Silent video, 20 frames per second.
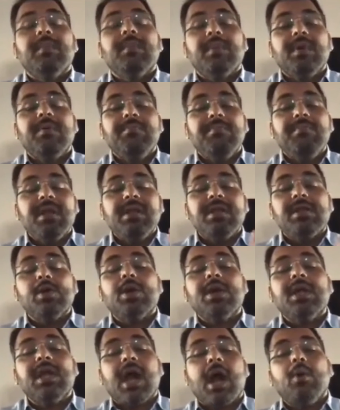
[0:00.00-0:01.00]
outcome,
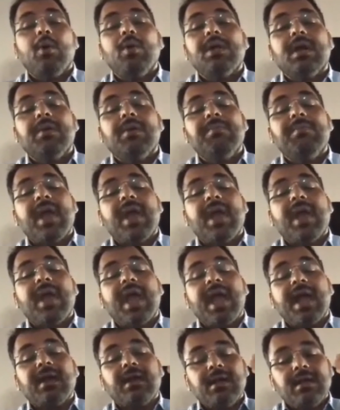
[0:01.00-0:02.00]
ensuring
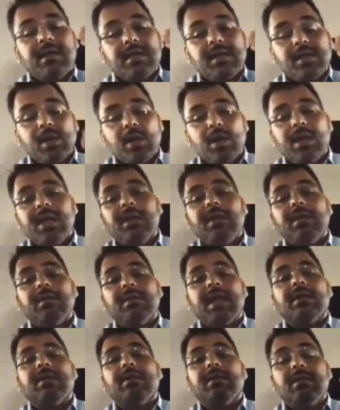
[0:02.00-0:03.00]
outcome, and
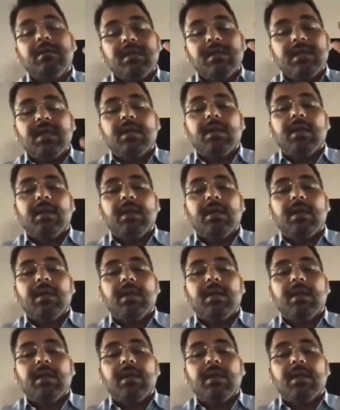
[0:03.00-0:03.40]
ensuring that